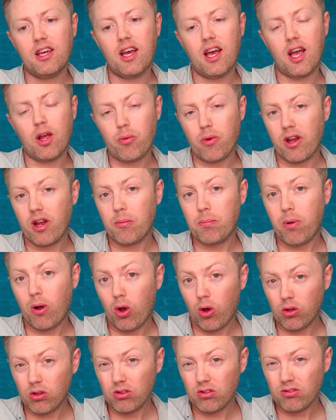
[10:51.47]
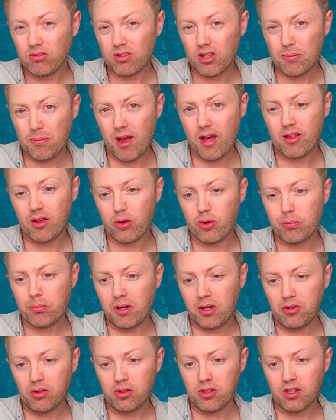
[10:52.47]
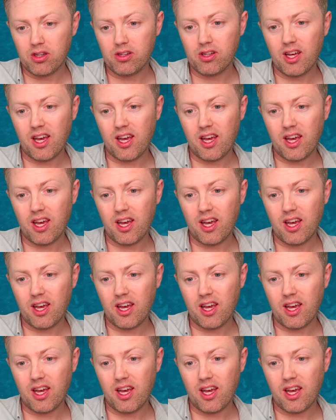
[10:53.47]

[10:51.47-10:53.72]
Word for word: I ran a poll about the European Union,